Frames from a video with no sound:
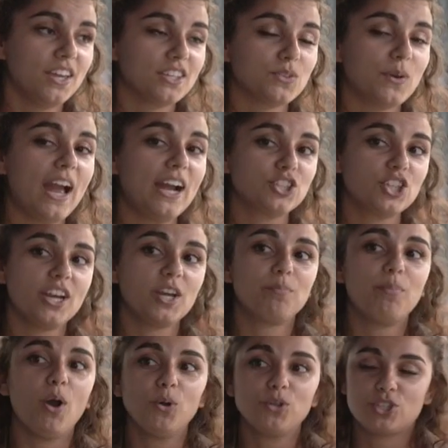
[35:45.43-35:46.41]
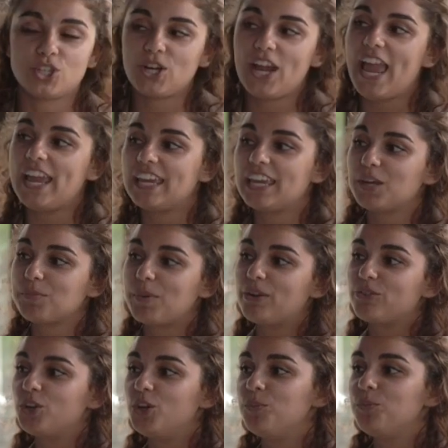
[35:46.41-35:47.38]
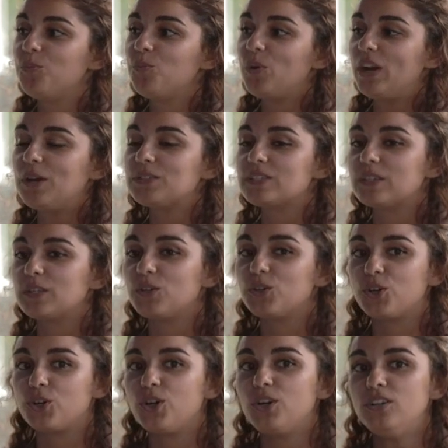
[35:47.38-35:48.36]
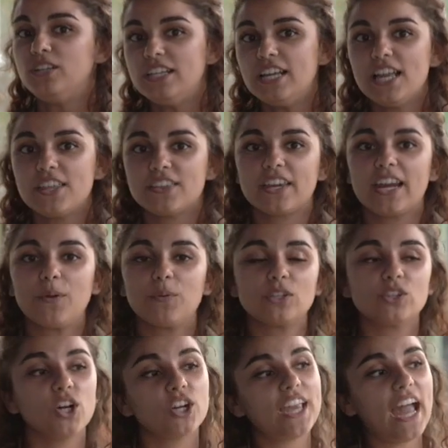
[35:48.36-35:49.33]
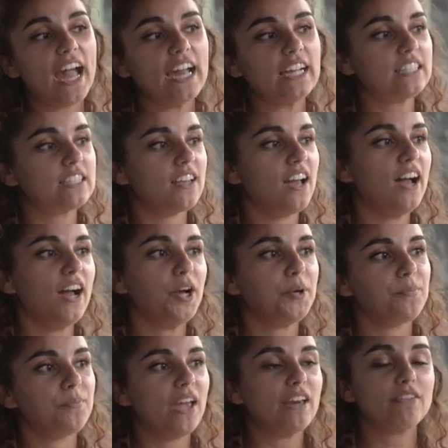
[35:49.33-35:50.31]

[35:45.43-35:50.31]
So I actually had a poster hanging in my room when I was a little girl that I would look at um,